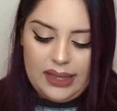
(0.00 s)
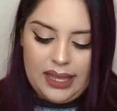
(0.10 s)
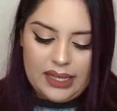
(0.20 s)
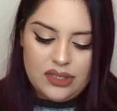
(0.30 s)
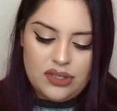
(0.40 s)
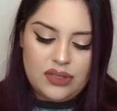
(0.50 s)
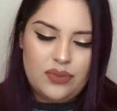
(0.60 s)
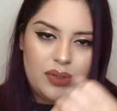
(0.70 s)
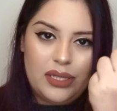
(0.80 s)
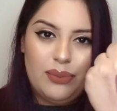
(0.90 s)
Like it's
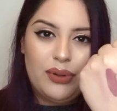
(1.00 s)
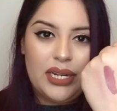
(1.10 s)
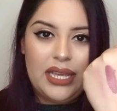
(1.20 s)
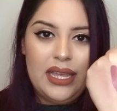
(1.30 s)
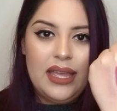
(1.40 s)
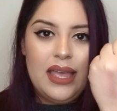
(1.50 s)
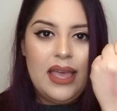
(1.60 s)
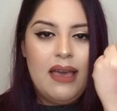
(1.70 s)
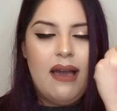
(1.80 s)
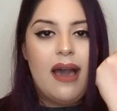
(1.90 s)
just really pretty.
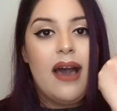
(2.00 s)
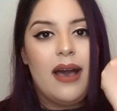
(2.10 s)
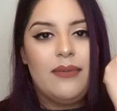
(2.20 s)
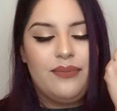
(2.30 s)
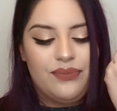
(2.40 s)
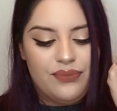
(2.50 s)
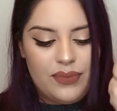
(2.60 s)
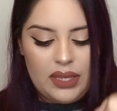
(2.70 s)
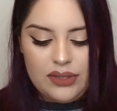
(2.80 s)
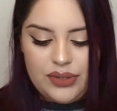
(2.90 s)

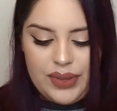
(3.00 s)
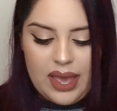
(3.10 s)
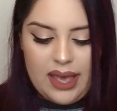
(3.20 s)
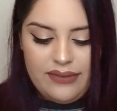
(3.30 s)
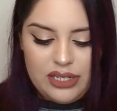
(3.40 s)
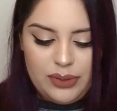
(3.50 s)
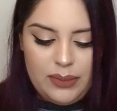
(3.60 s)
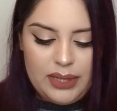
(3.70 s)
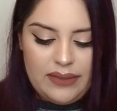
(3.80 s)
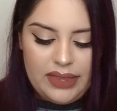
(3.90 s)
So yeah, I've just really
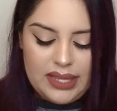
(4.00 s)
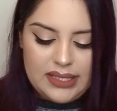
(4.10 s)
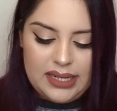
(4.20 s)
been loving this.